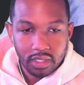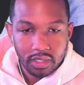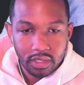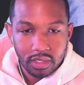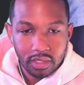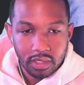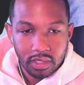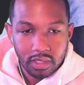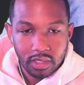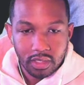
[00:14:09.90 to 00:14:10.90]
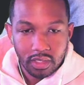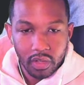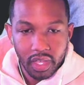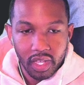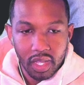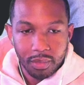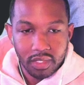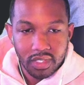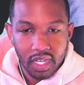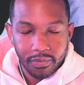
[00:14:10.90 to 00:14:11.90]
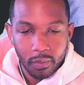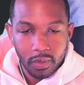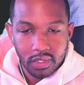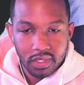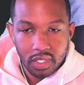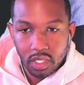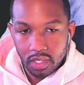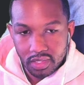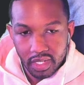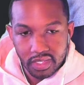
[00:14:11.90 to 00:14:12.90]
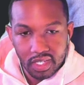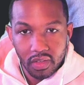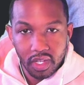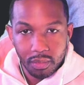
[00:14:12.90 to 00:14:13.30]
Uh, okay, Goblin Attack Force, and a Sky Scout, and a